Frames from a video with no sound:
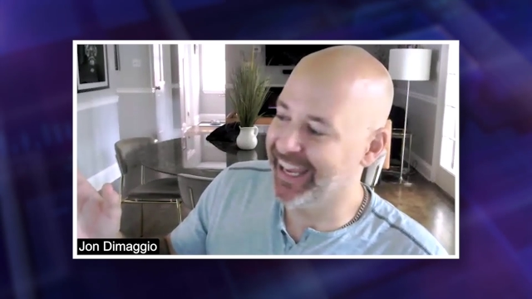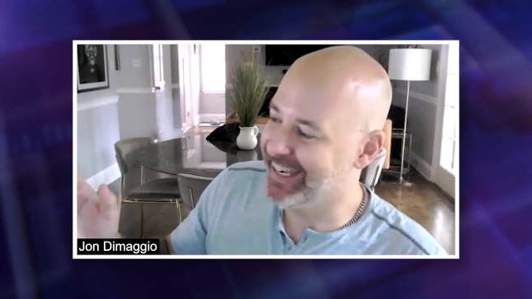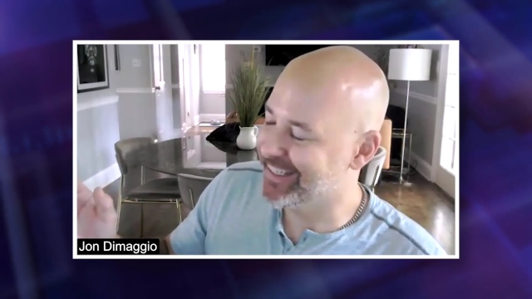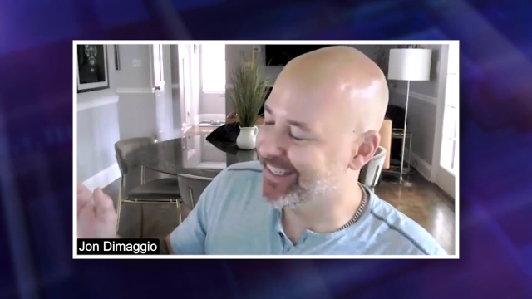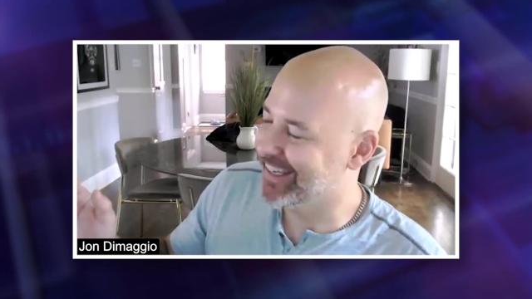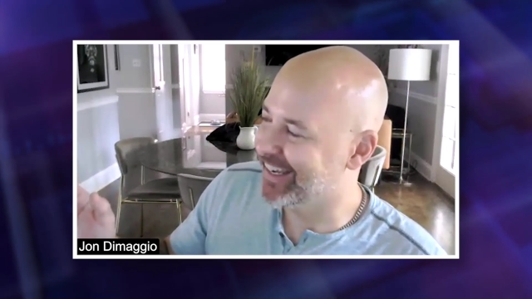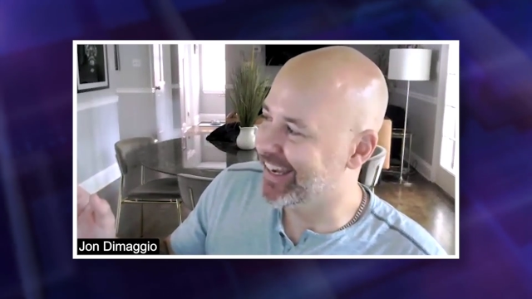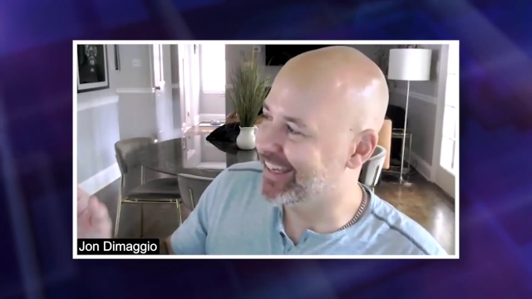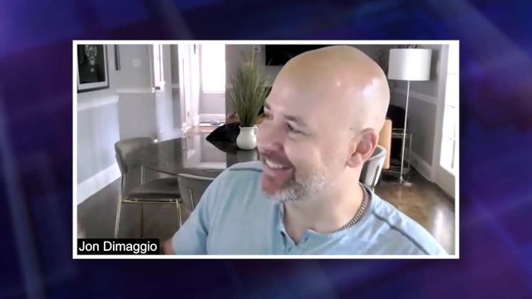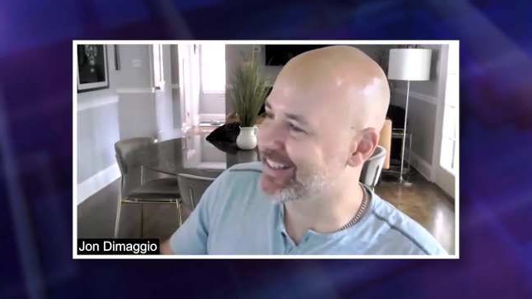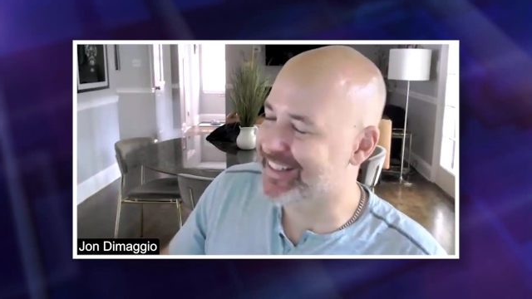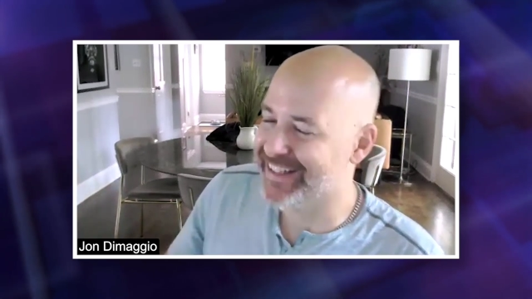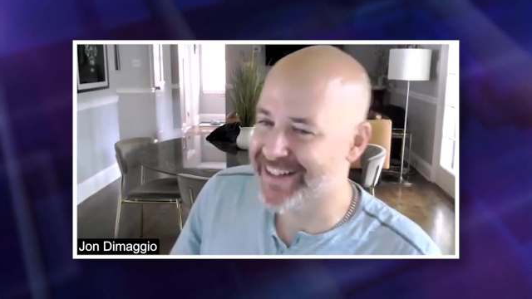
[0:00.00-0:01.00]
And uh, I
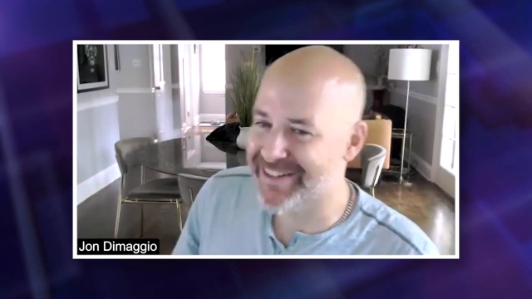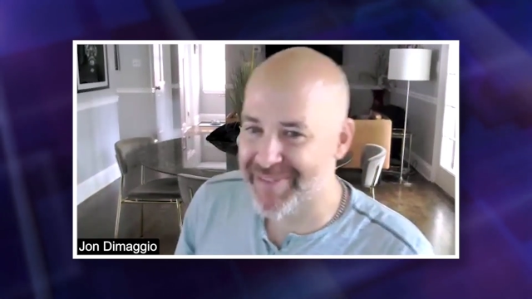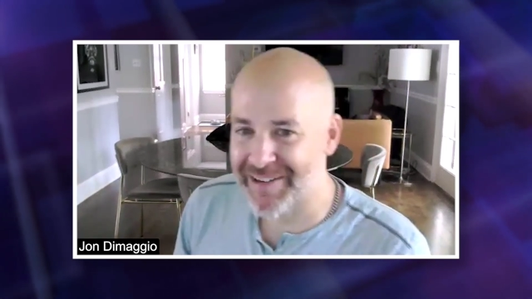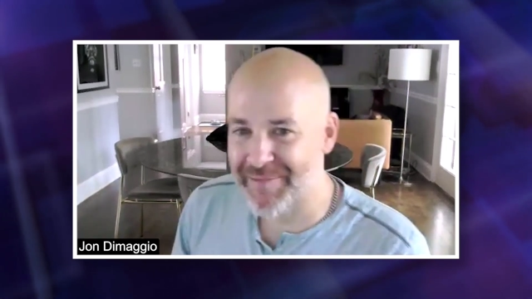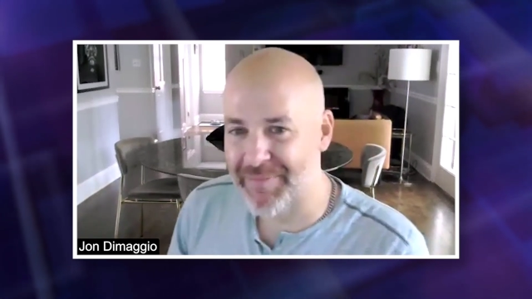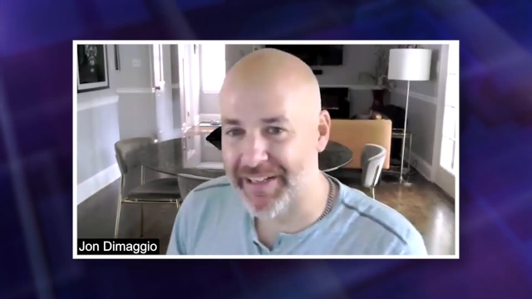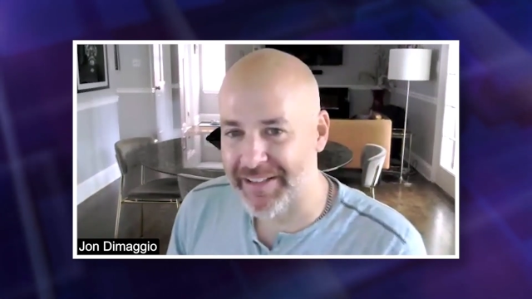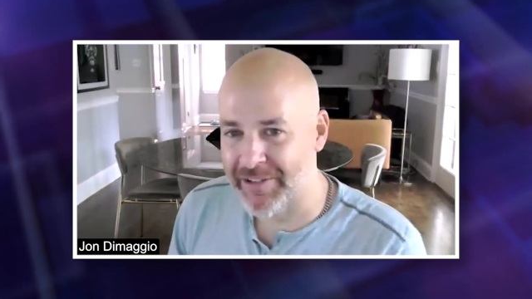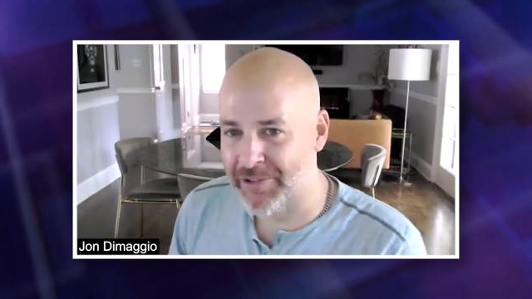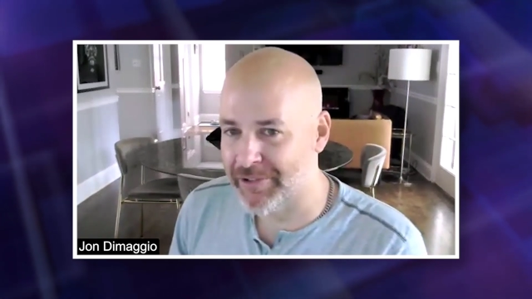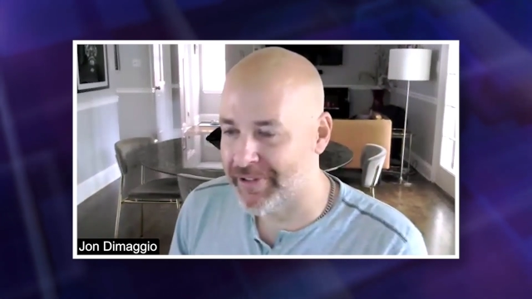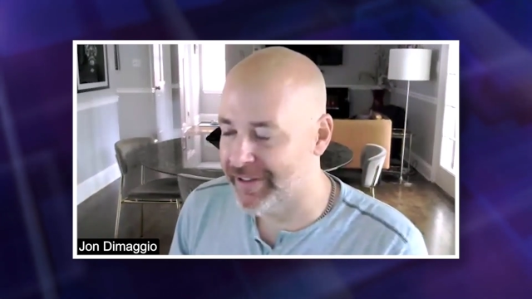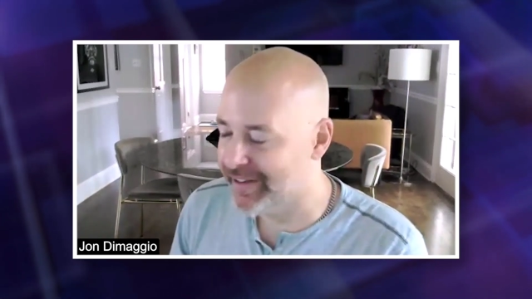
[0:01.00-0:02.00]
looked at him, and I'm like,
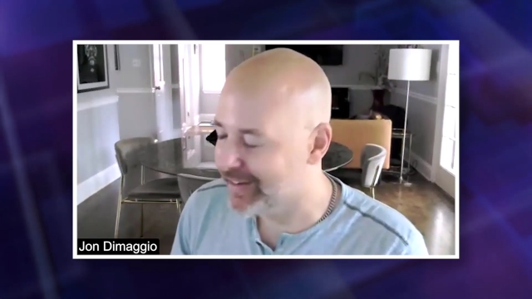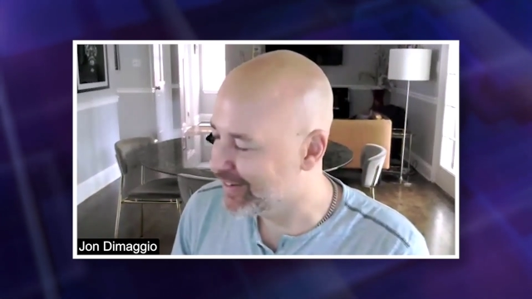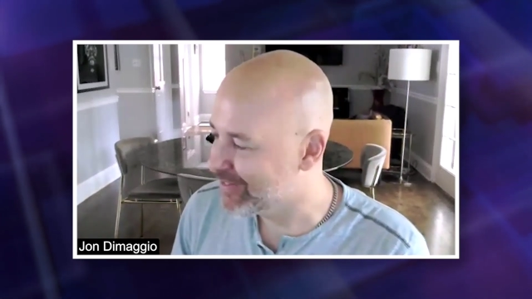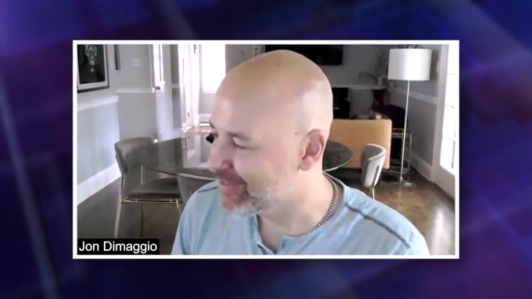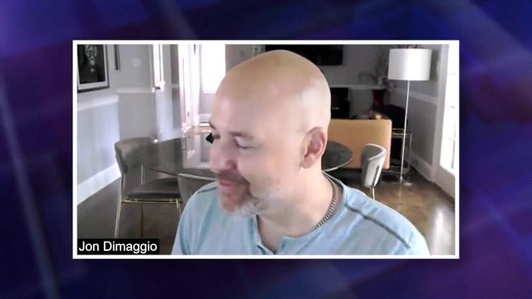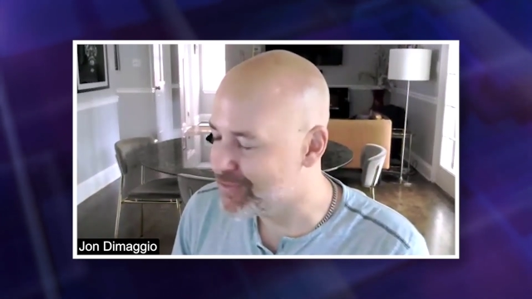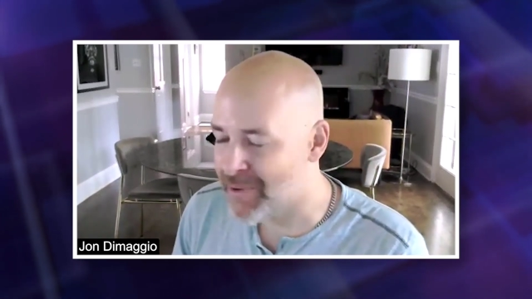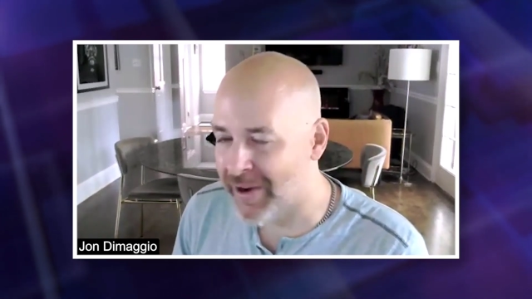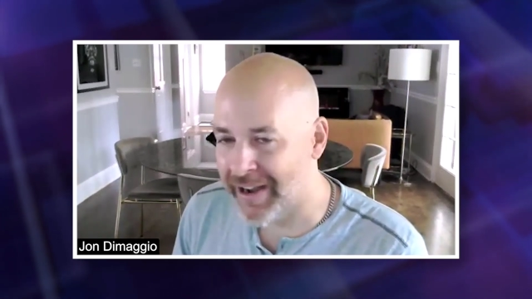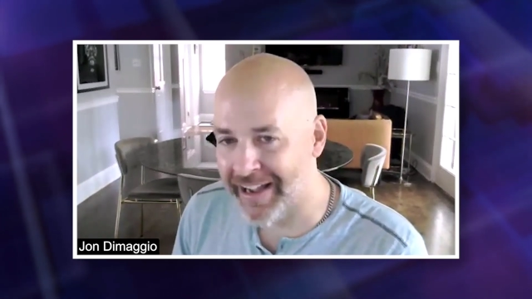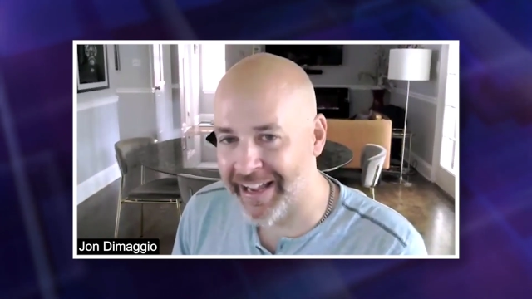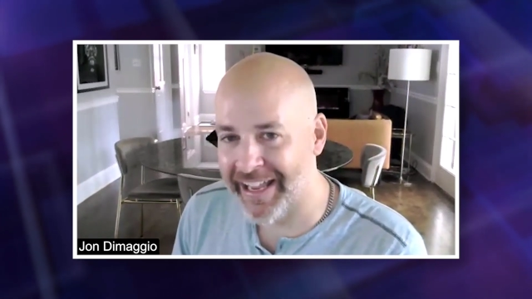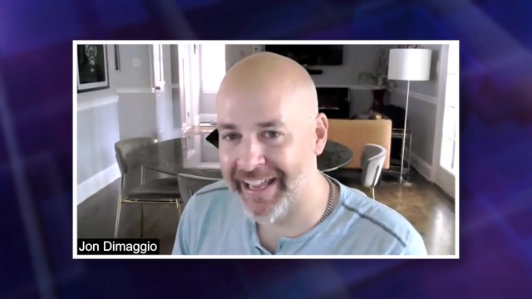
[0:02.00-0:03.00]
dude.
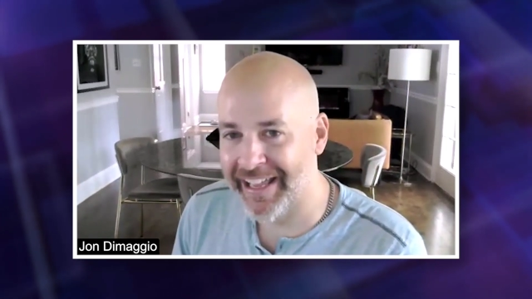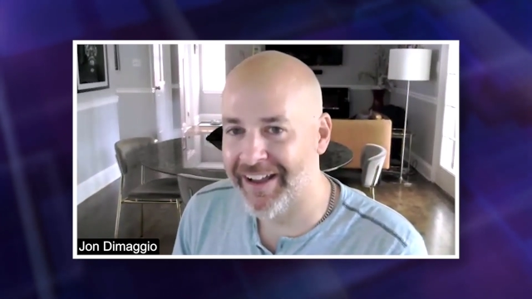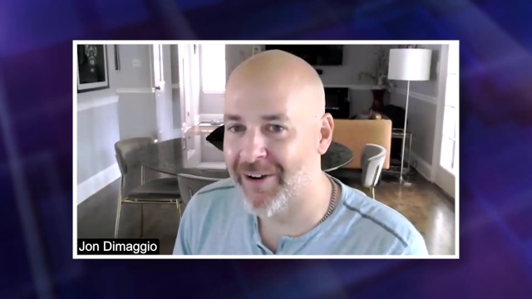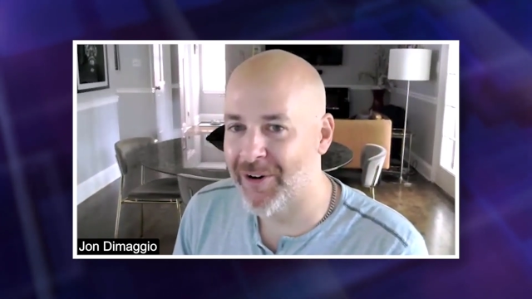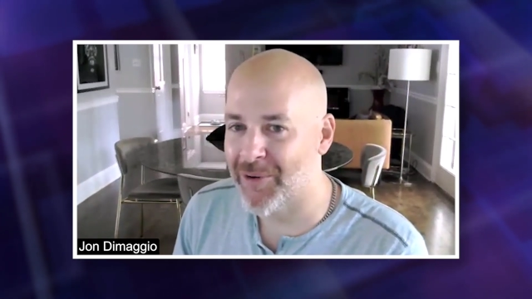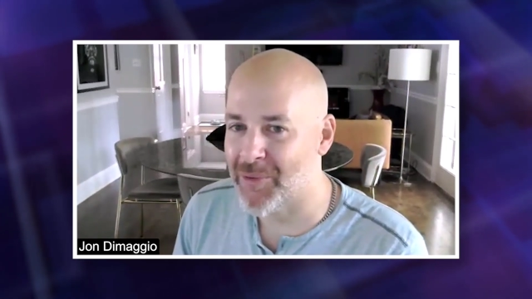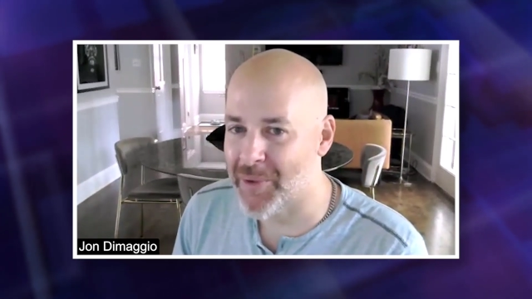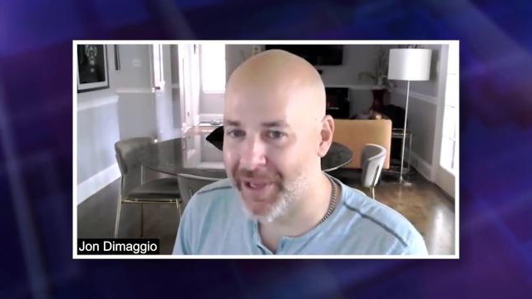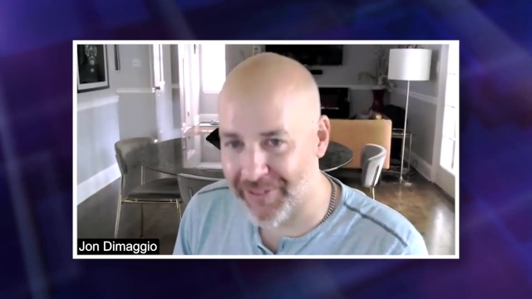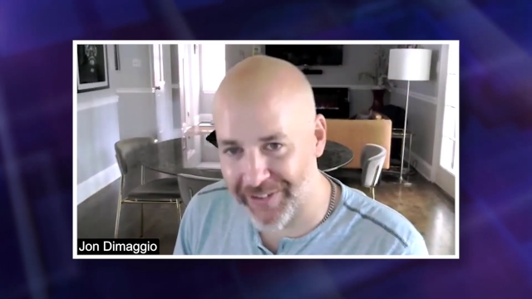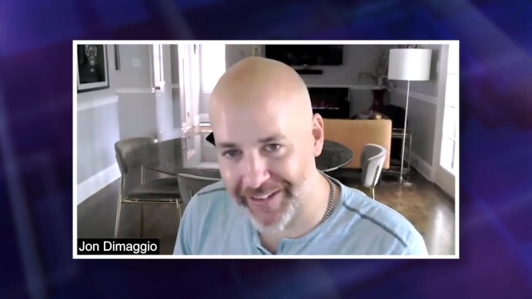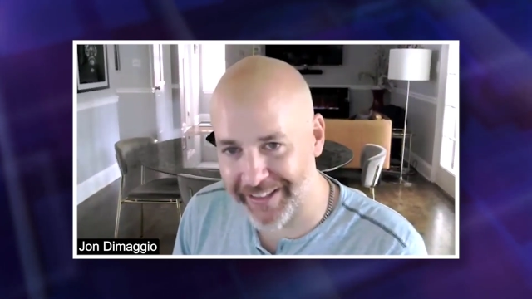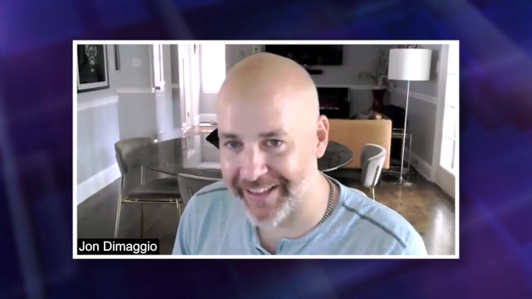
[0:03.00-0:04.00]
Why are we
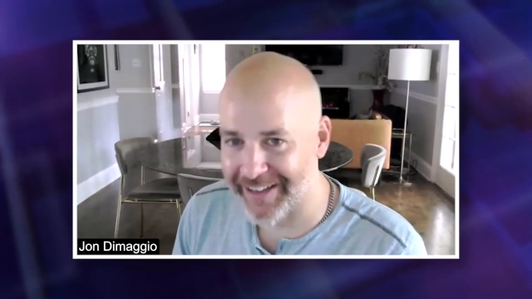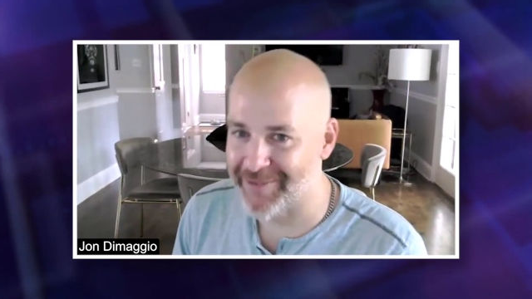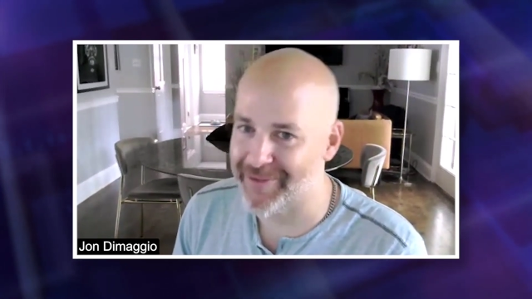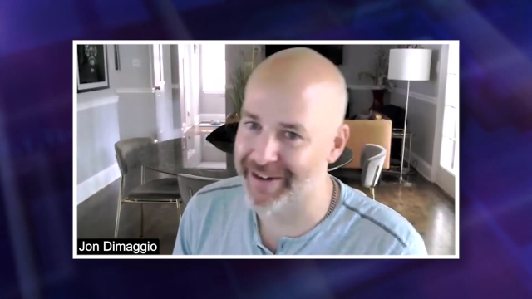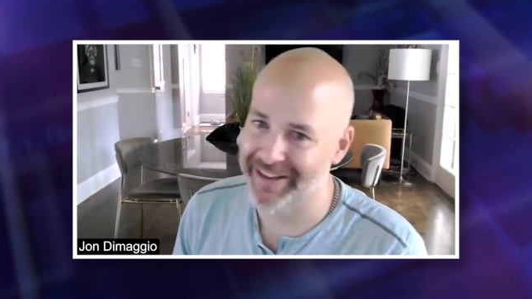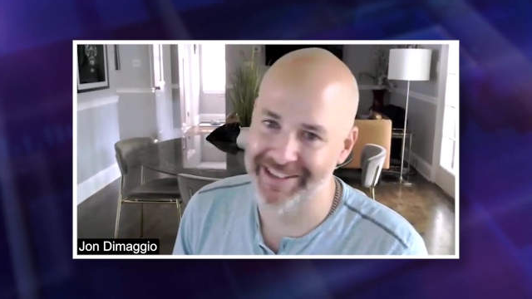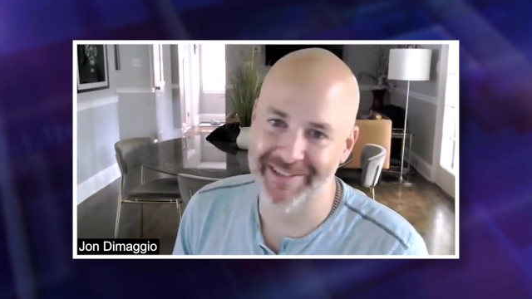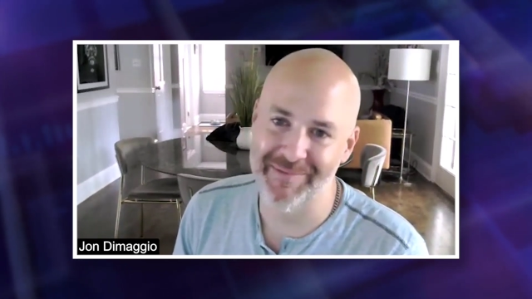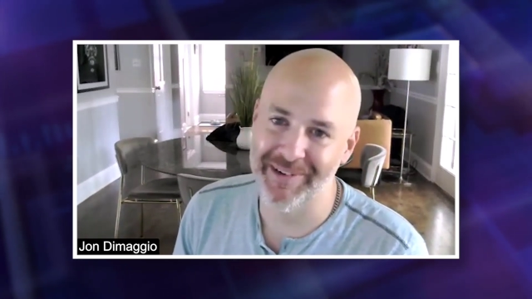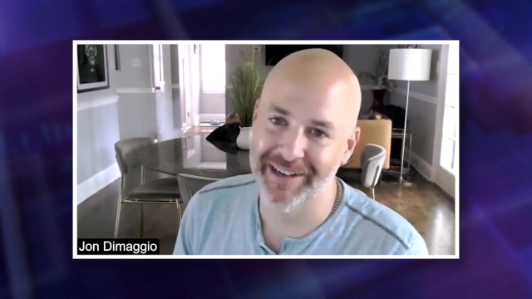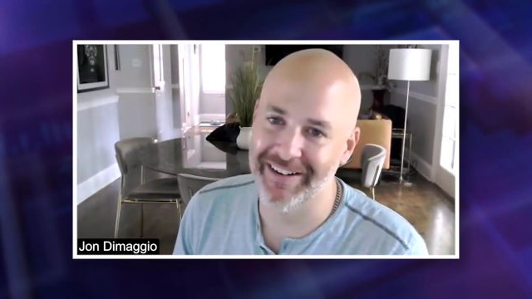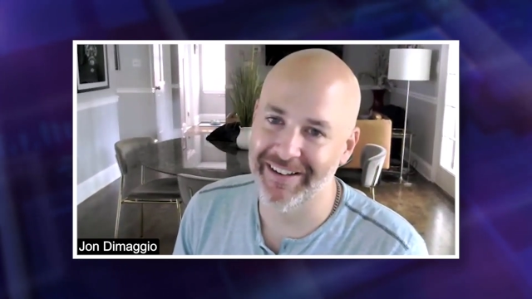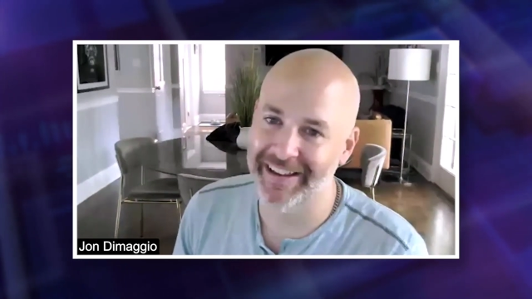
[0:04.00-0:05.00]
looking at
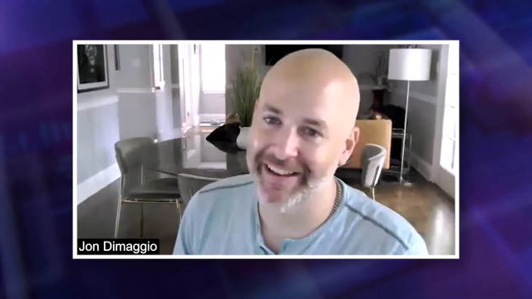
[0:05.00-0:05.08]
ransomware?